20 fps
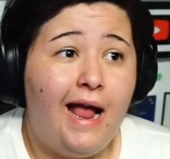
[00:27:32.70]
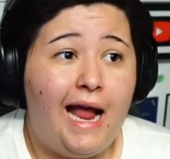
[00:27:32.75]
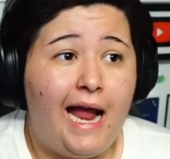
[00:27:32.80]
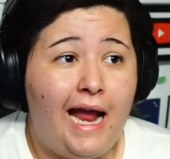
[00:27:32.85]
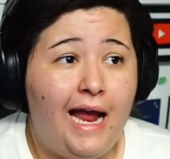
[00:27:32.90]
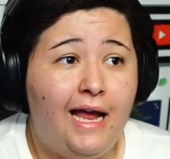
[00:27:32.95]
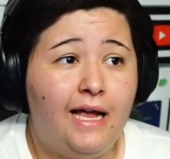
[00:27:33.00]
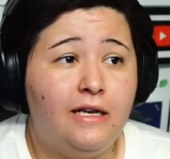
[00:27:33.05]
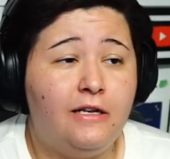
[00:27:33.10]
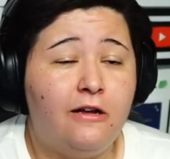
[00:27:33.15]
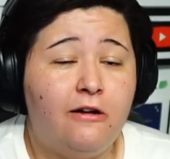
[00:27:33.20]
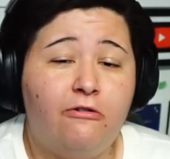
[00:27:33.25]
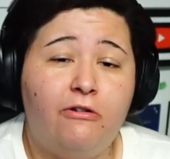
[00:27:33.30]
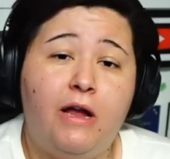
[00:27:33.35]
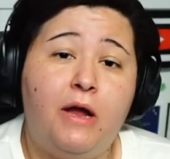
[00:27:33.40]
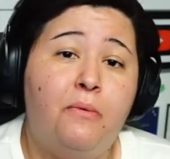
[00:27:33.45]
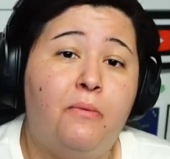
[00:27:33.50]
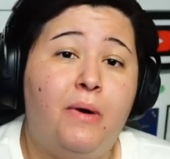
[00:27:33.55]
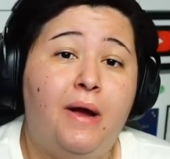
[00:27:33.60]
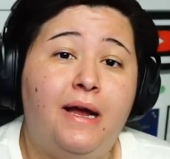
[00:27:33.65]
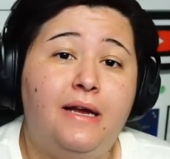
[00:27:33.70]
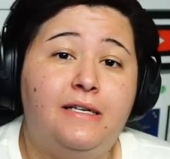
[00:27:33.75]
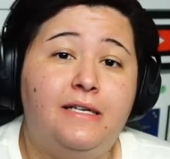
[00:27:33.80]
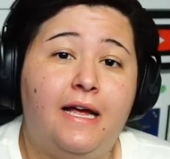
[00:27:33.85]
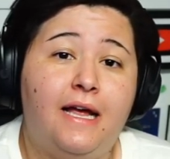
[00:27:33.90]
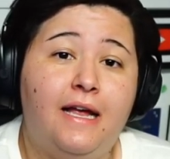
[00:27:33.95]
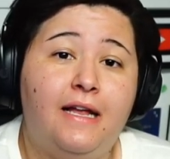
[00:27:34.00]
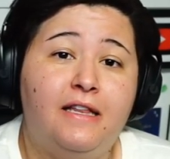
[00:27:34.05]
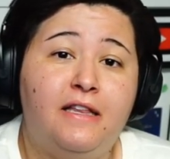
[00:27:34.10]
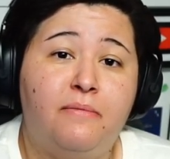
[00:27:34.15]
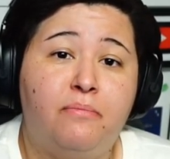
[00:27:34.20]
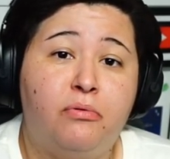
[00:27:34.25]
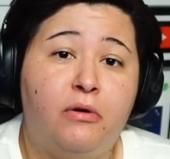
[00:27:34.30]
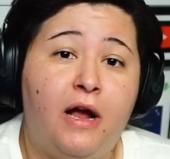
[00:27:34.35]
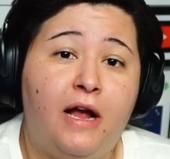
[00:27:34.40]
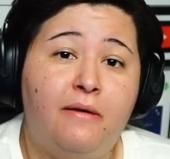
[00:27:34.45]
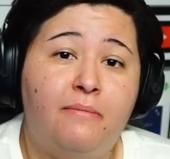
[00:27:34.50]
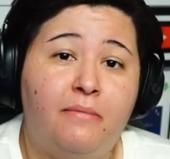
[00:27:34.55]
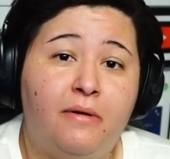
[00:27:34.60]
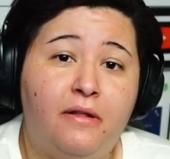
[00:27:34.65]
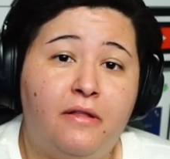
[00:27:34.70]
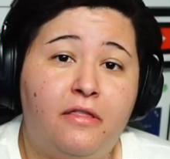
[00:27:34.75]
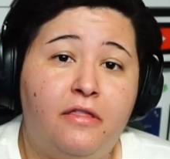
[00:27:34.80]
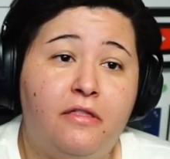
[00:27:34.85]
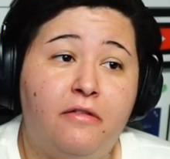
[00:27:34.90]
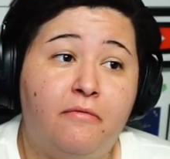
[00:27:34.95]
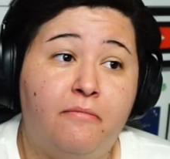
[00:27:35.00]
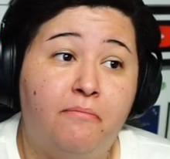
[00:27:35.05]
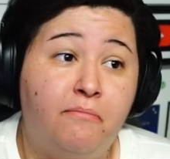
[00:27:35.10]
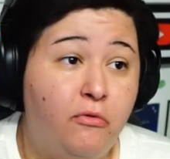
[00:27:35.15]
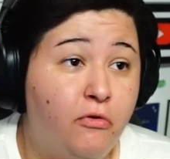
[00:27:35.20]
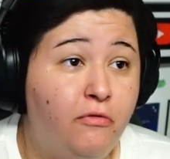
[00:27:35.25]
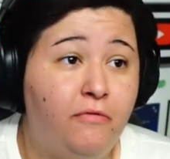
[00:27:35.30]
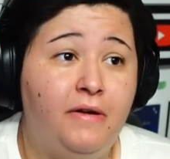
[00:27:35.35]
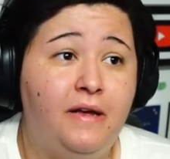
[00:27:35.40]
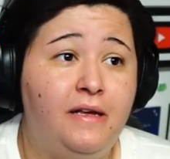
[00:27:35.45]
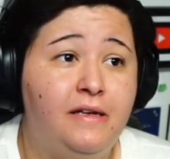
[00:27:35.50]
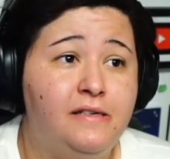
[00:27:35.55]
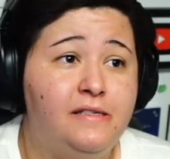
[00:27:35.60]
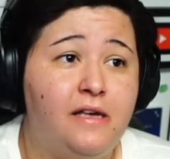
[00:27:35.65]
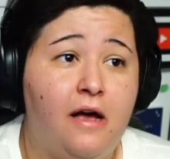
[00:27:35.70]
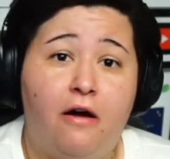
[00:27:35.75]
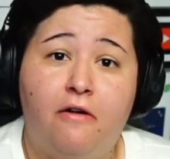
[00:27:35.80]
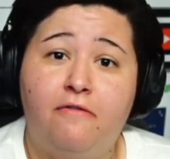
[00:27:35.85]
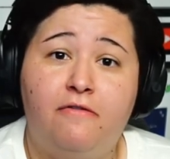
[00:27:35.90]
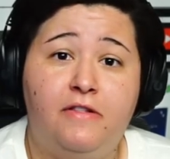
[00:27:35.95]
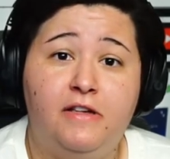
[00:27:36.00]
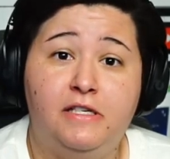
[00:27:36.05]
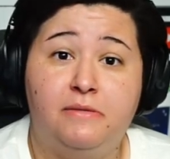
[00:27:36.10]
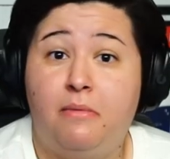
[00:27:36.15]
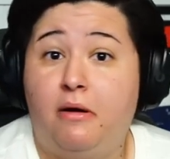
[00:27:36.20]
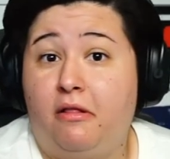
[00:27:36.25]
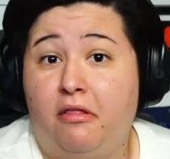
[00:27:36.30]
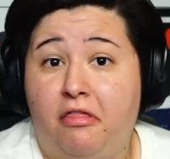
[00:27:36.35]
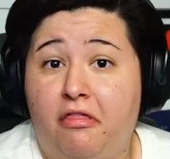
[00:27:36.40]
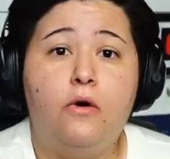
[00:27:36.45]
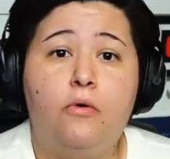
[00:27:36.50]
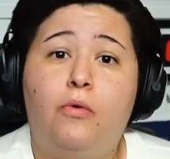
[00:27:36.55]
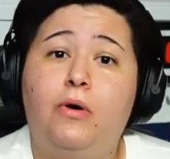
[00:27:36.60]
and a great way to end the Pride Month movies of this month.